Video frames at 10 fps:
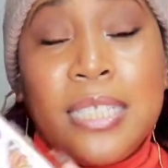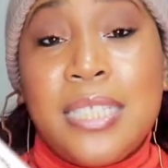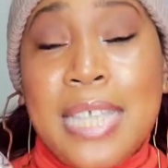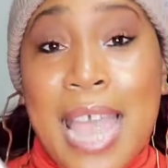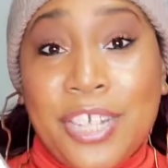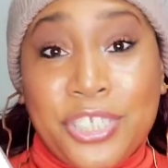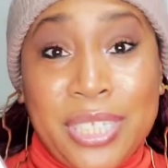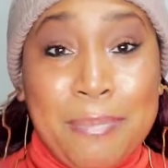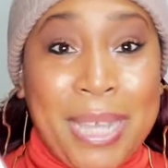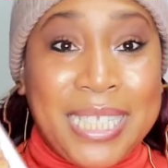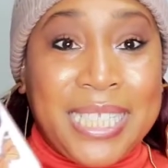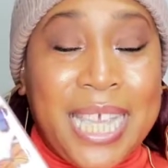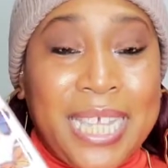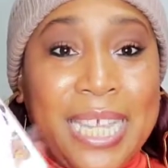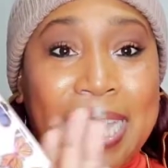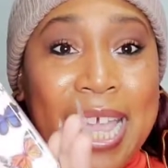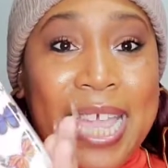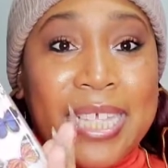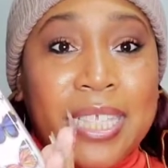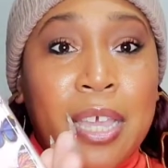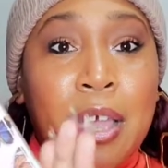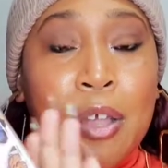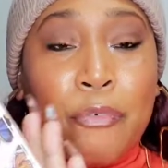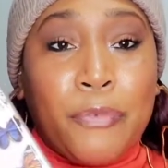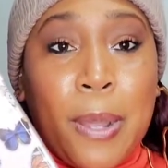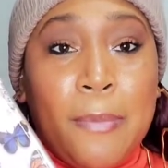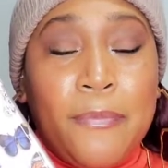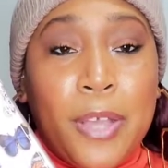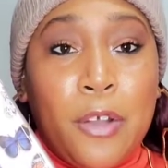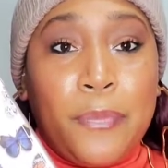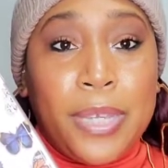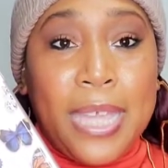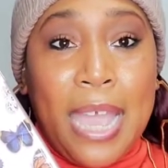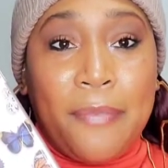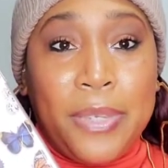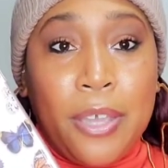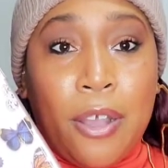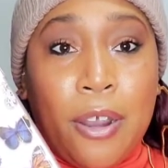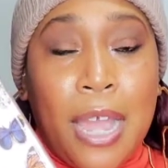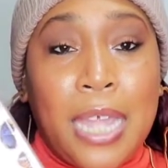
This is actually my second case from Velvet Caviar.